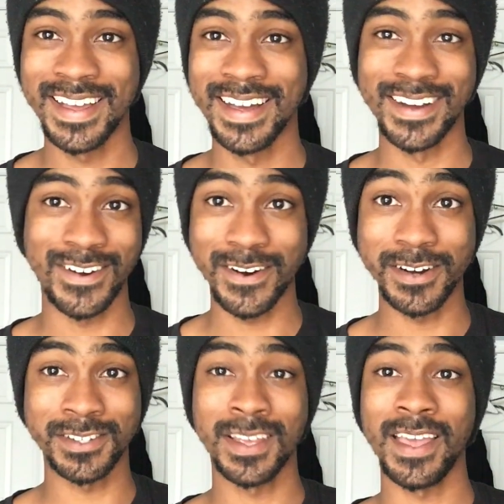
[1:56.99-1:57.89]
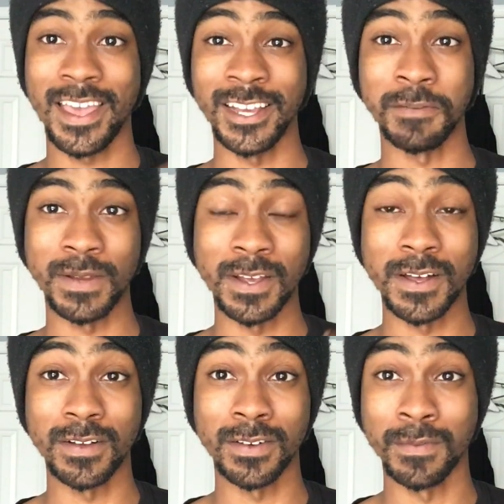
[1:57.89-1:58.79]
of course,
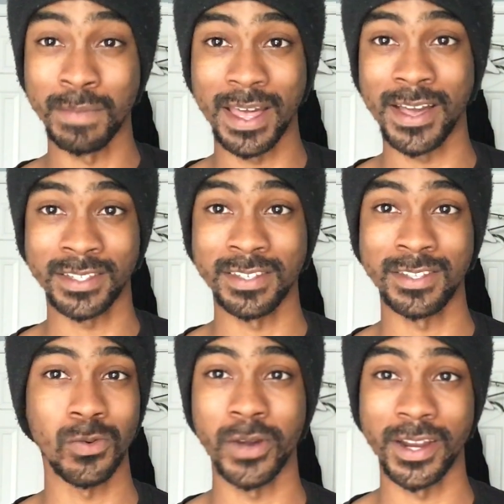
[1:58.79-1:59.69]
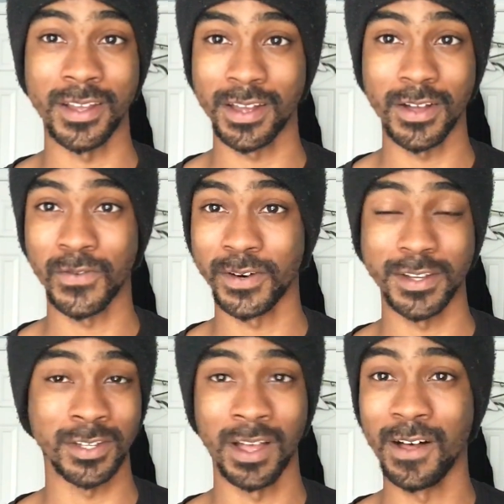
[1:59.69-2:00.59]
HBO Max is the way to go for
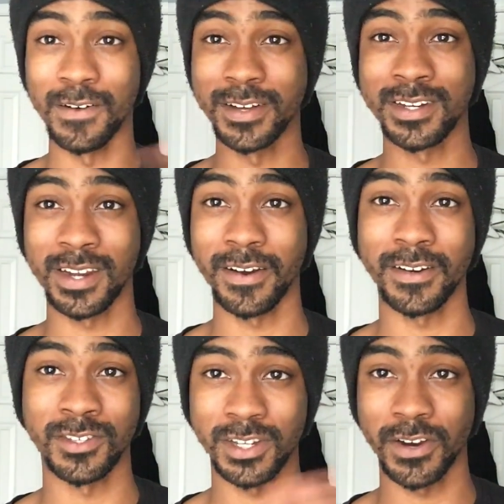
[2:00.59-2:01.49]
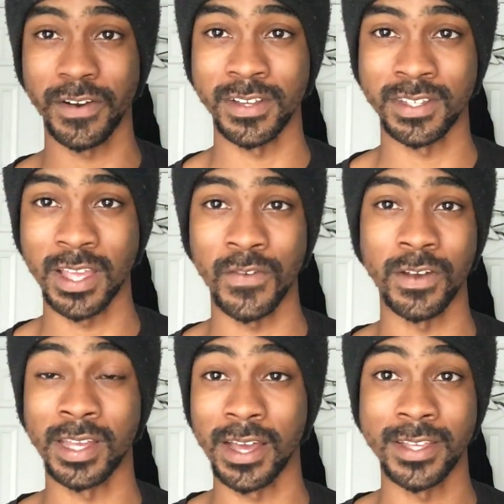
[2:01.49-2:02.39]
this whole entire series if
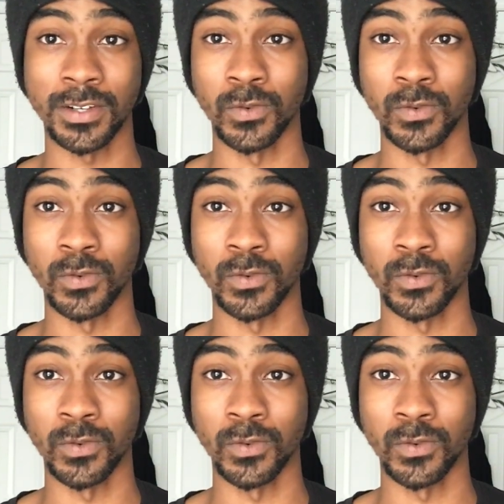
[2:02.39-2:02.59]
you guys are